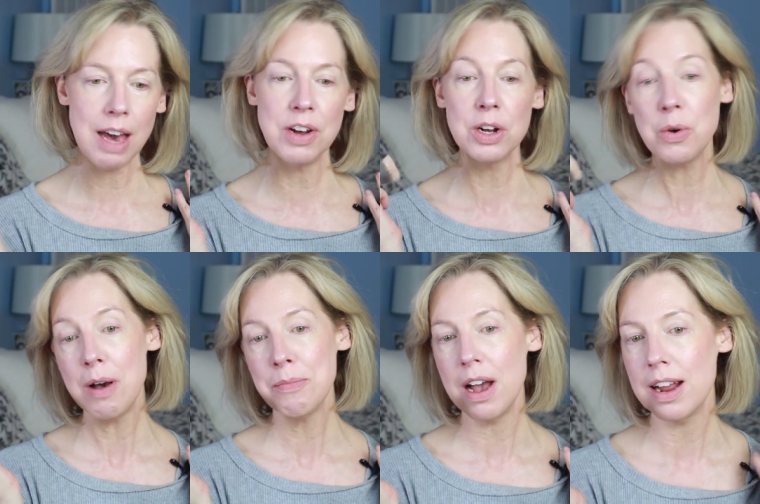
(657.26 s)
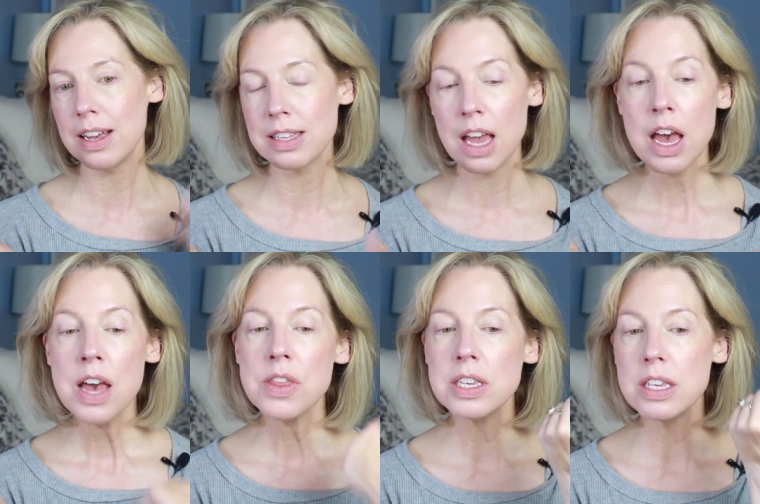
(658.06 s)
Kevyn Aucoin products.
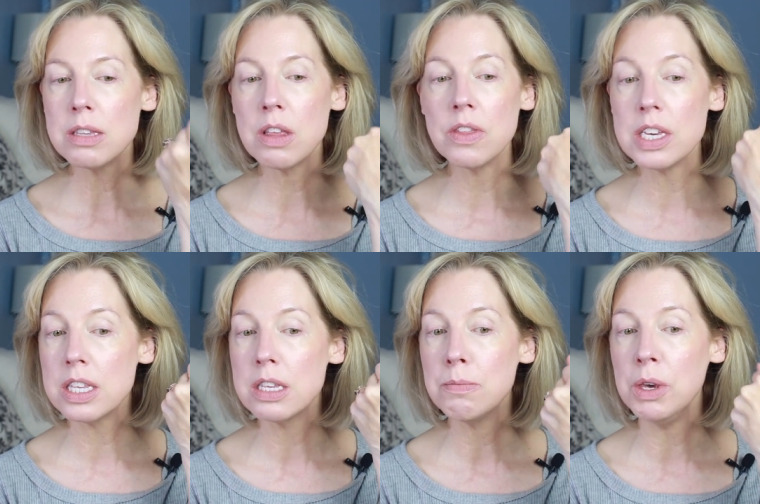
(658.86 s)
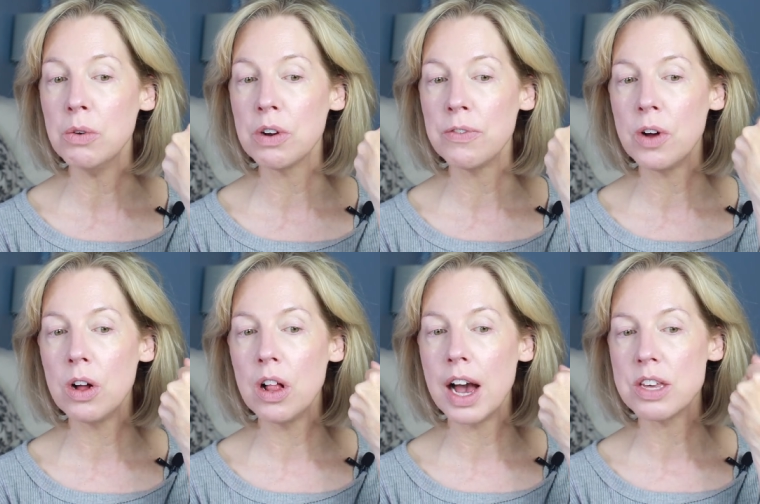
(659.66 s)
This is this is
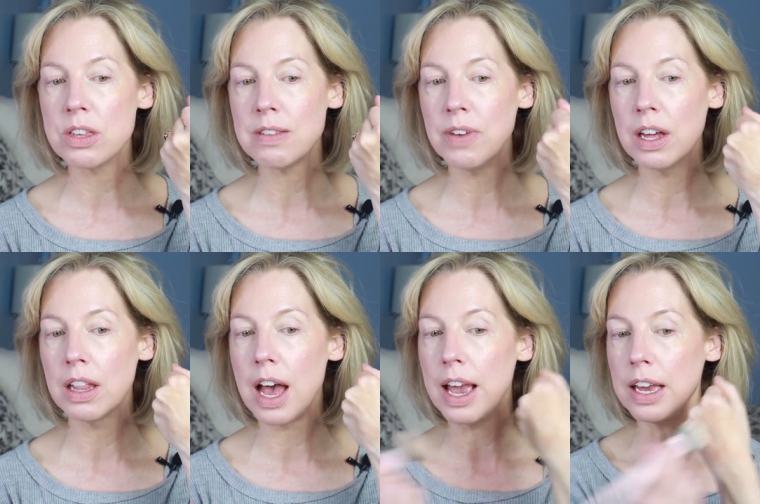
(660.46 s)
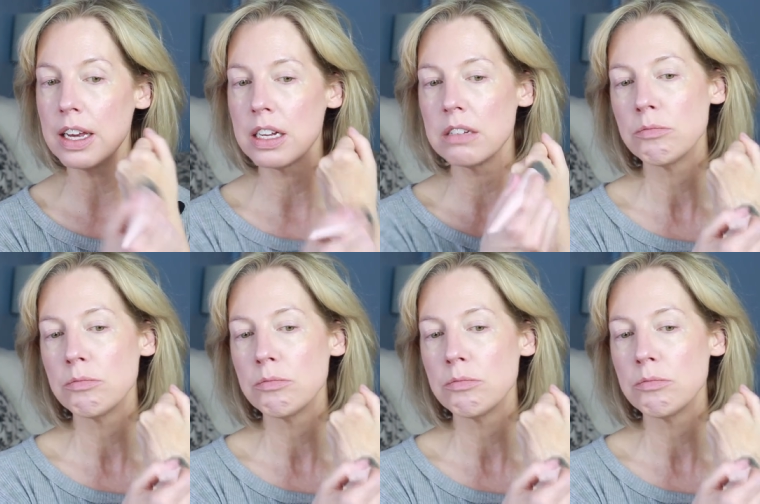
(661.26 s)
beautiful. I just feel like,